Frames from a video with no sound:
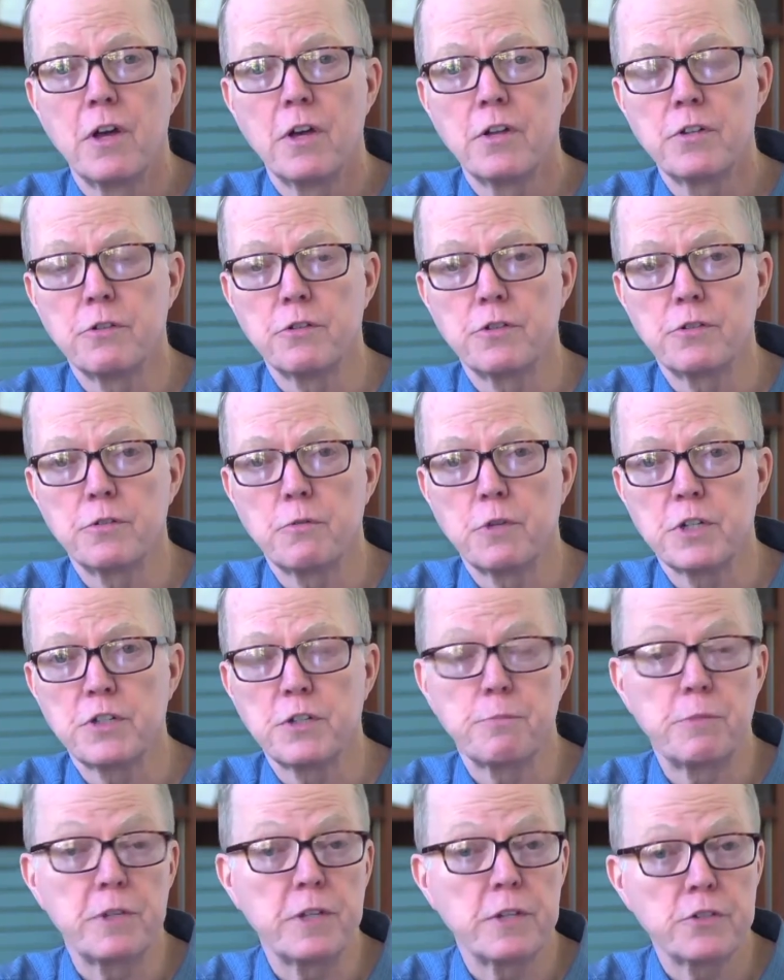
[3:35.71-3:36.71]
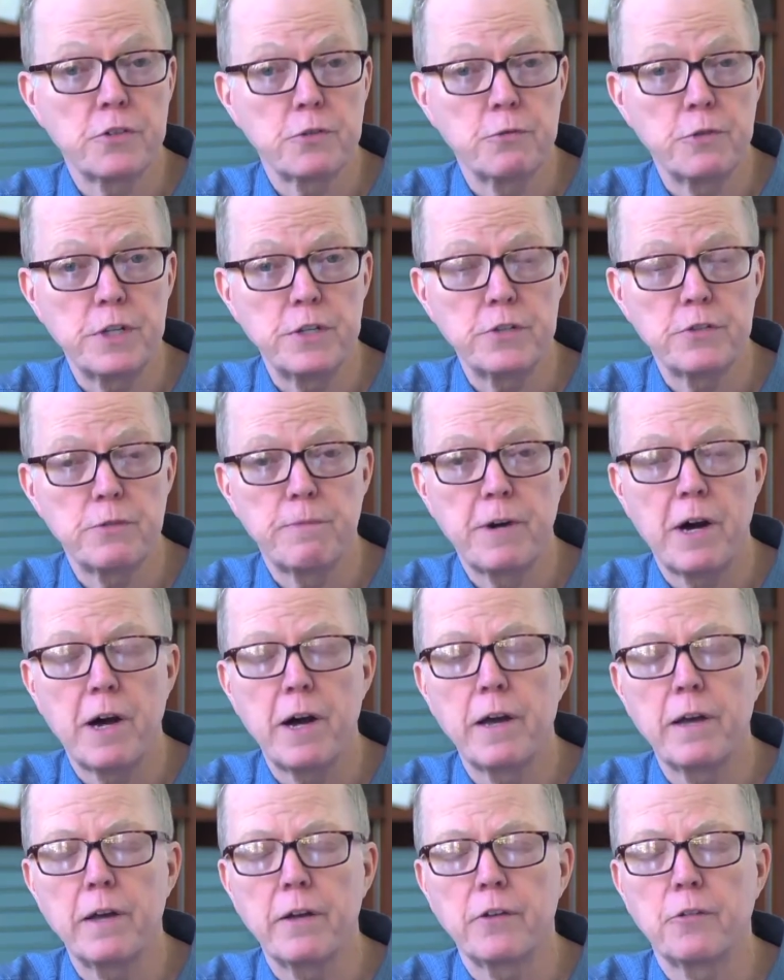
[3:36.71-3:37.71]
So what's it being squeezed
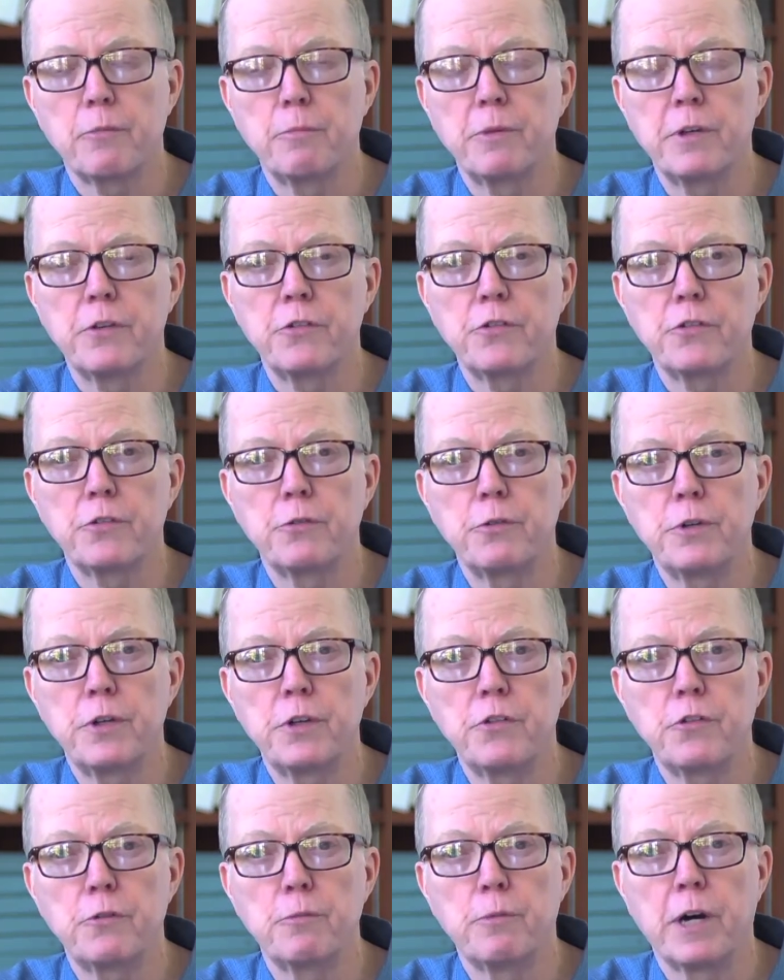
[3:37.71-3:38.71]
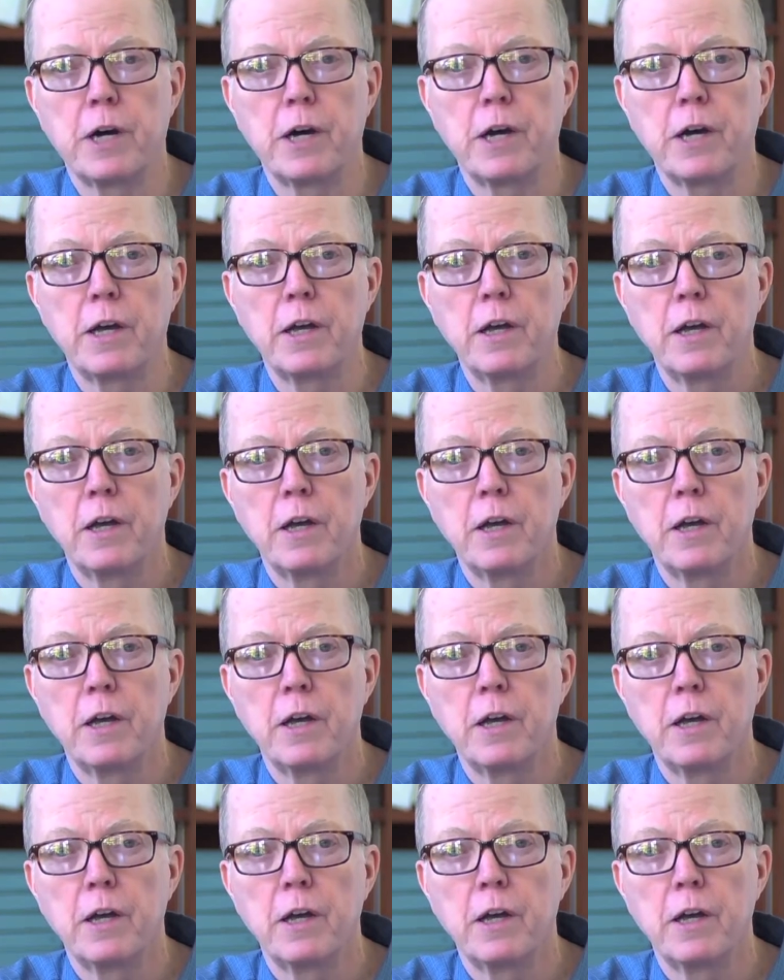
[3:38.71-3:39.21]
by? It's being squeezed by